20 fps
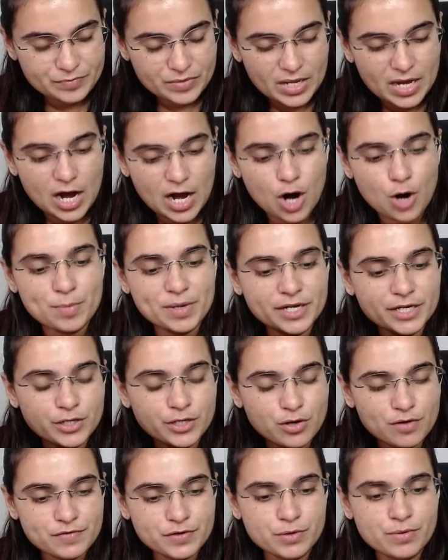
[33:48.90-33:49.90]
How many
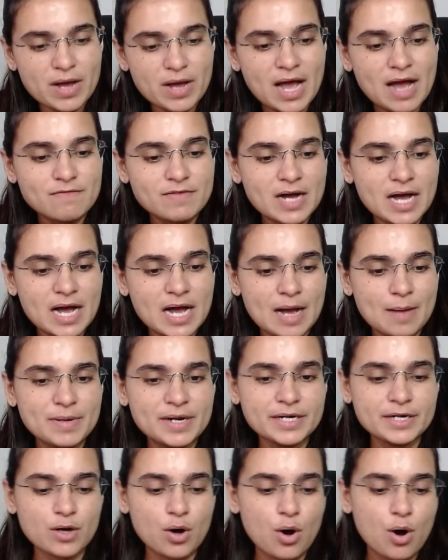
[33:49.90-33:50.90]
of you have a
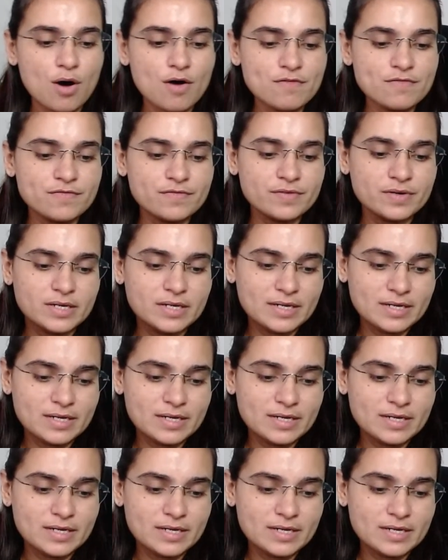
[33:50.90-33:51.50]
habit of